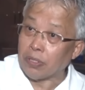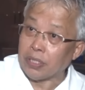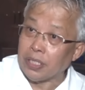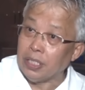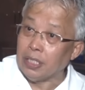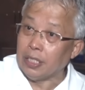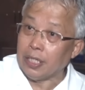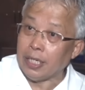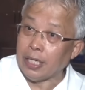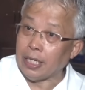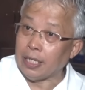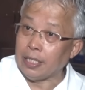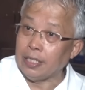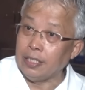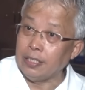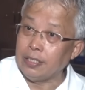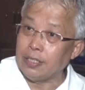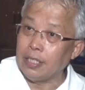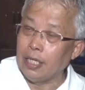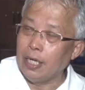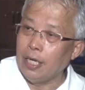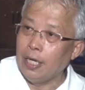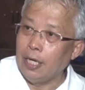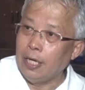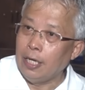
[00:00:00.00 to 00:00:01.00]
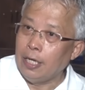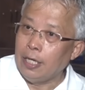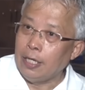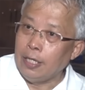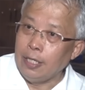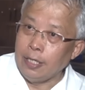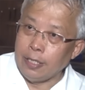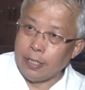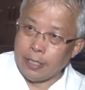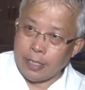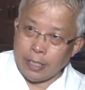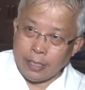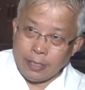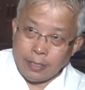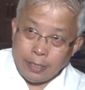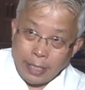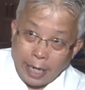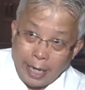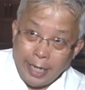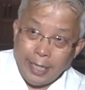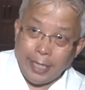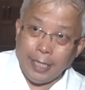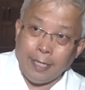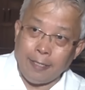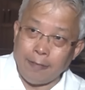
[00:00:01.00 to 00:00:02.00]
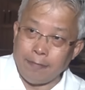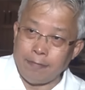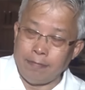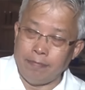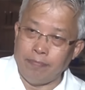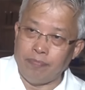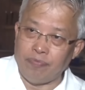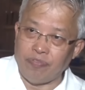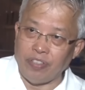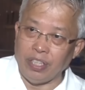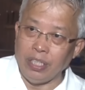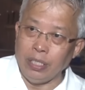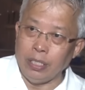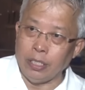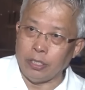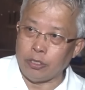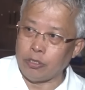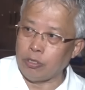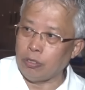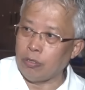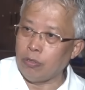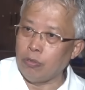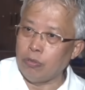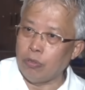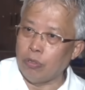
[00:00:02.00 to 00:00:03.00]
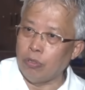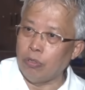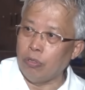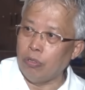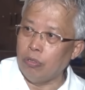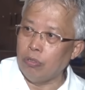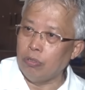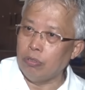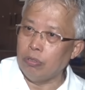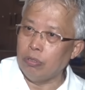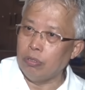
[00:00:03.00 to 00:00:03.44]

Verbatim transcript: Is the direct finger should go